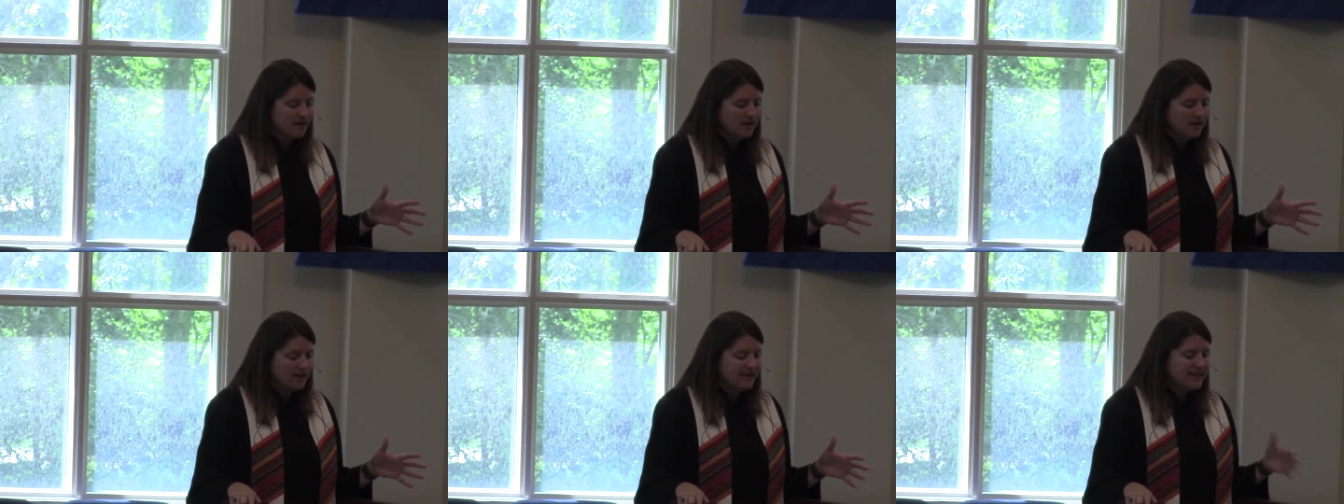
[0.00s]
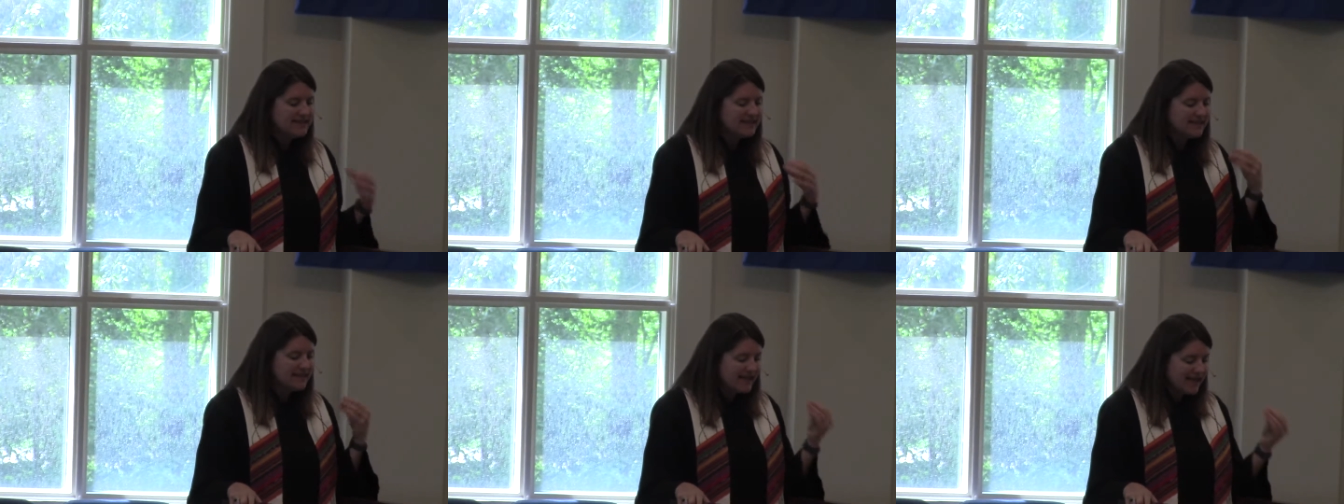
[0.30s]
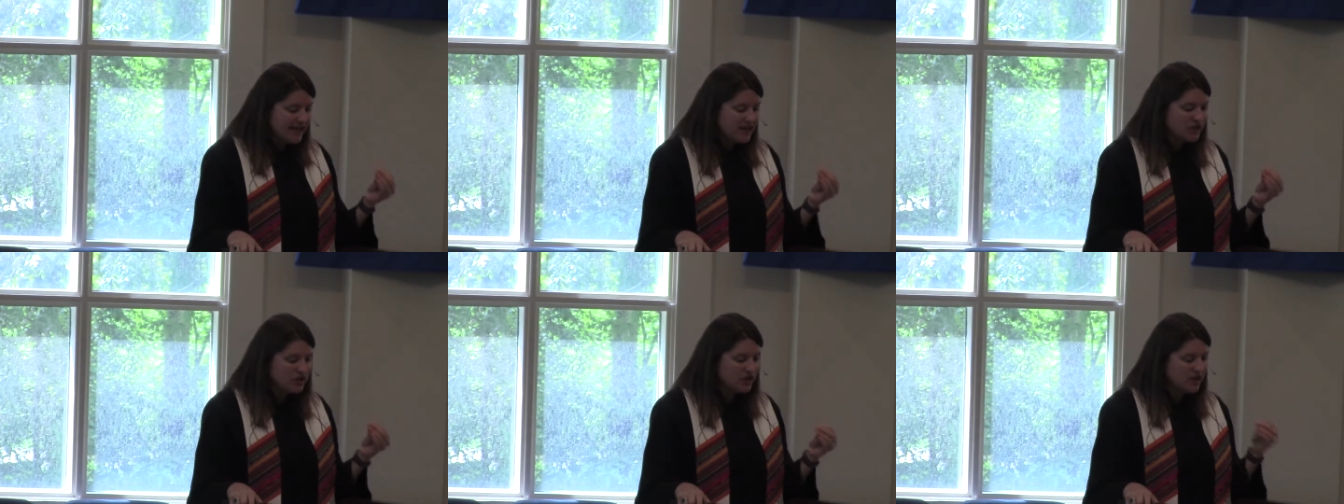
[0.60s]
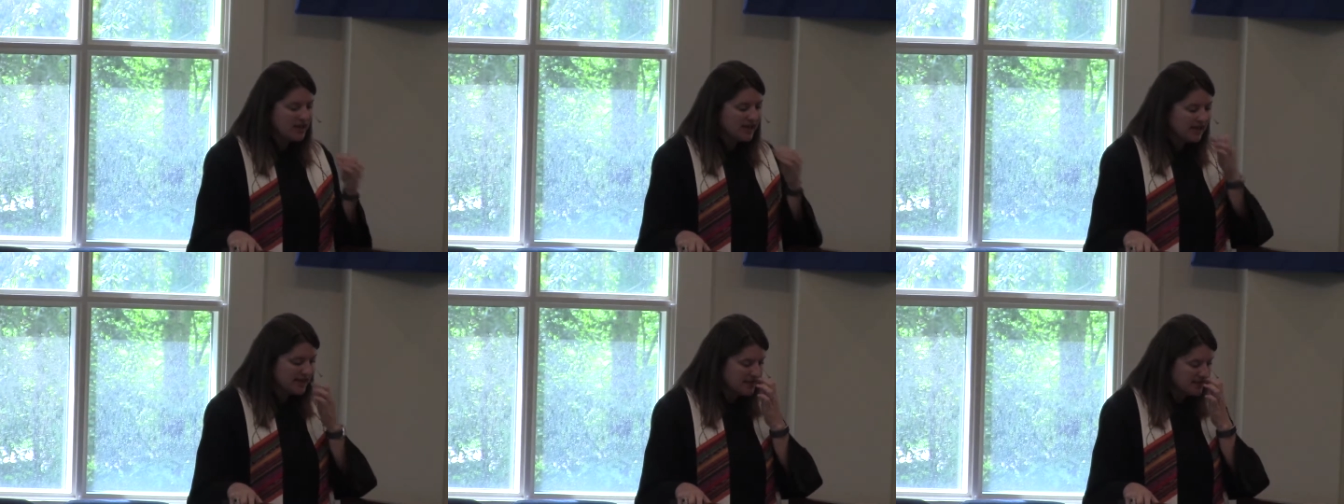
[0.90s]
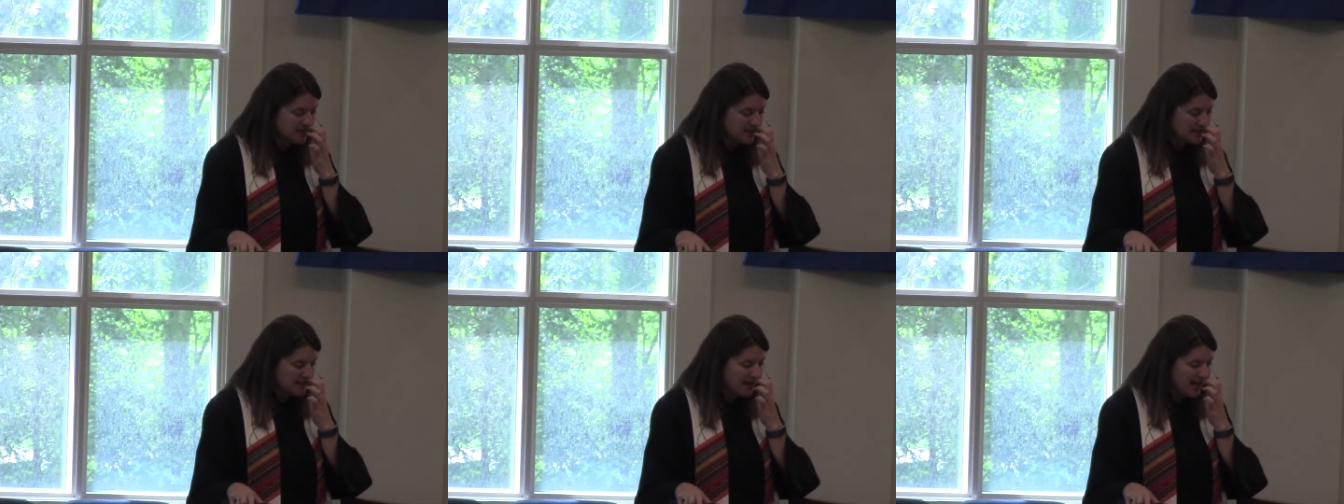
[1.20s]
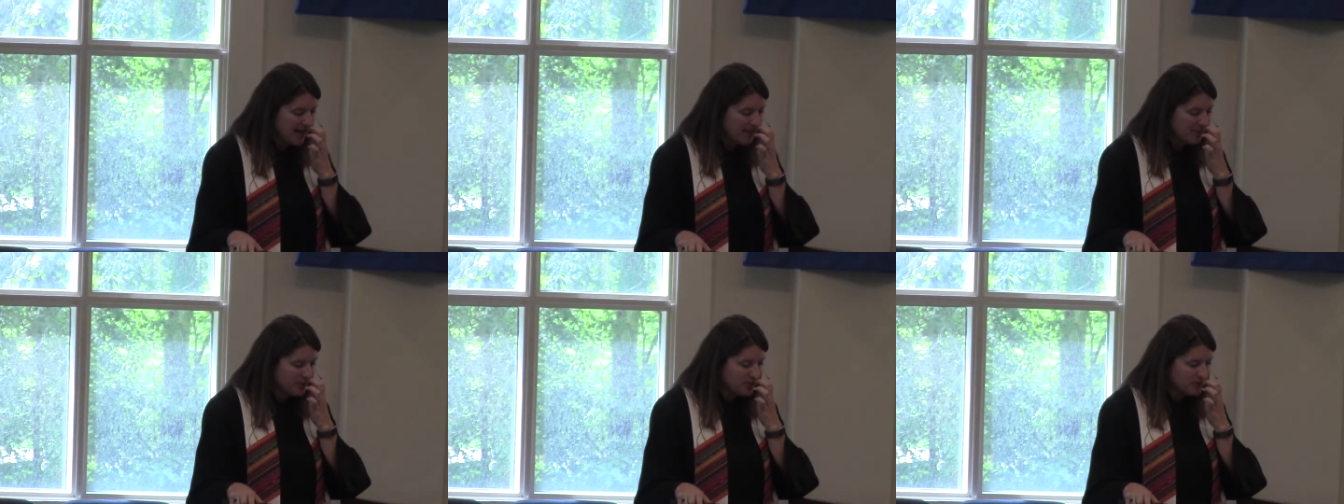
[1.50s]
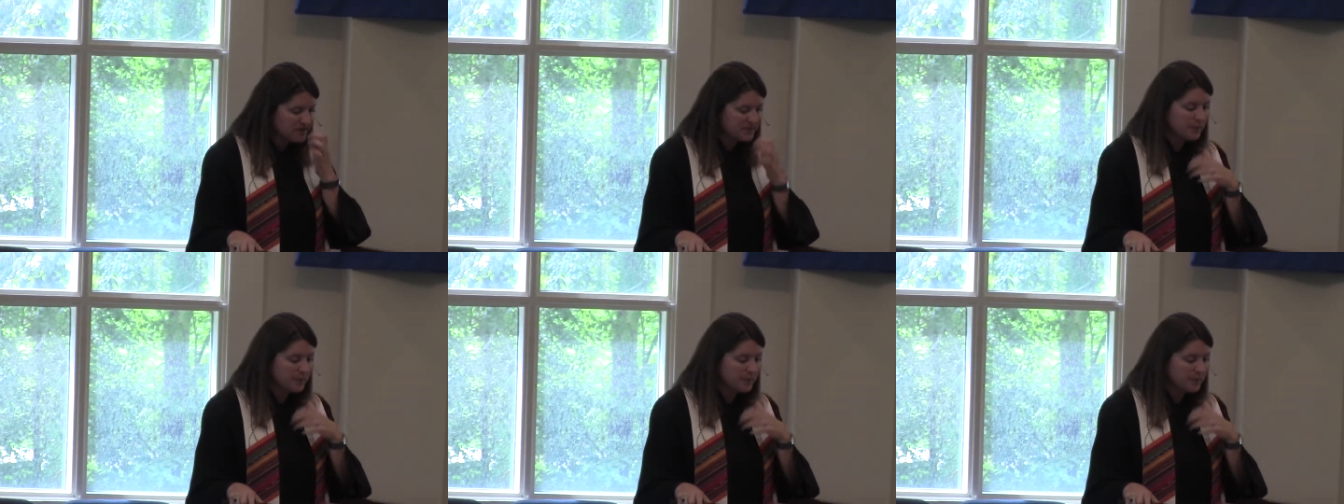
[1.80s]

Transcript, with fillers: He's teaching his disciples,